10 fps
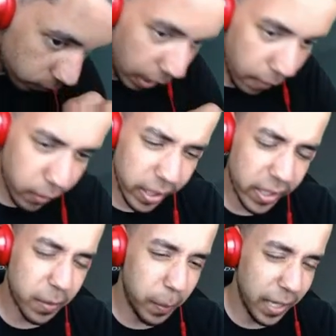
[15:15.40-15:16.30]
Everything
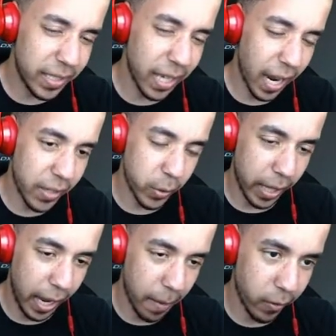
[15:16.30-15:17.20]
speed ties with
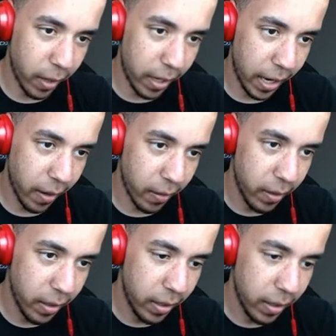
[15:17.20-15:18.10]
Hammond right now.
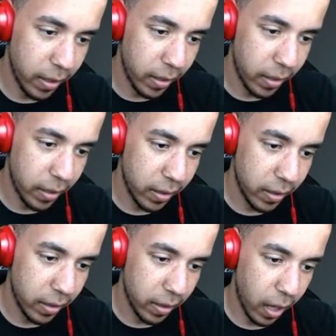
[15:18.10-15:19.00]

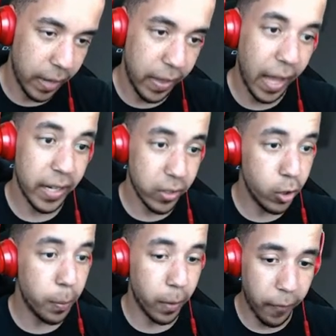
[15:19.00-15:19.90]
Alright, that is
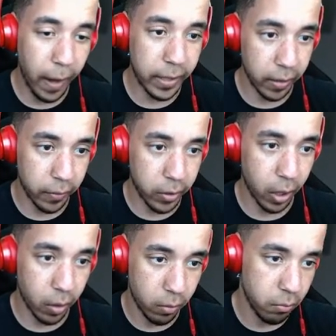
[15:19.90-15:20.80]
super effective,
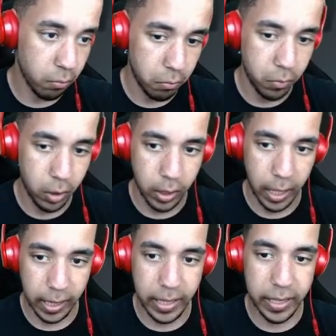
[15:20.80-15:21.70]
so
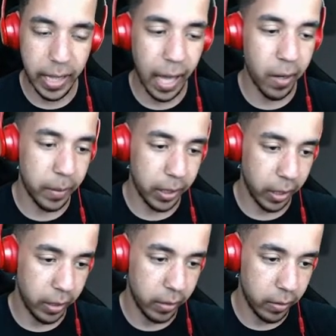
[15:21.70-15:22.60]
at least that'll be
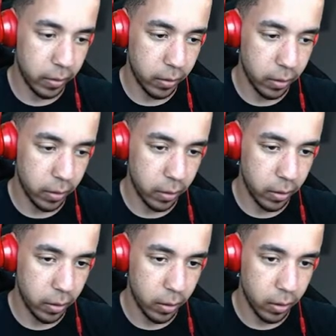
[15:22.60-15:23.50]
good.
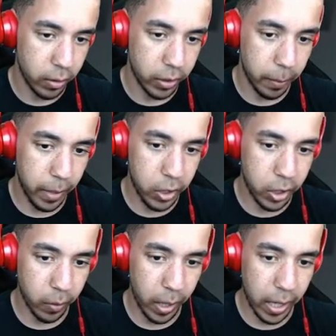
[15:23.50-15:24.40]

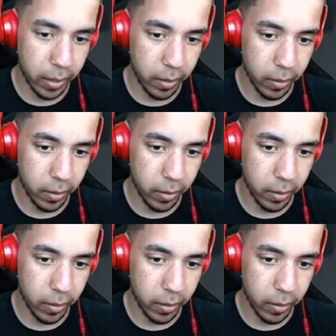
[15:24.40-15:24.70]
Submission, wait.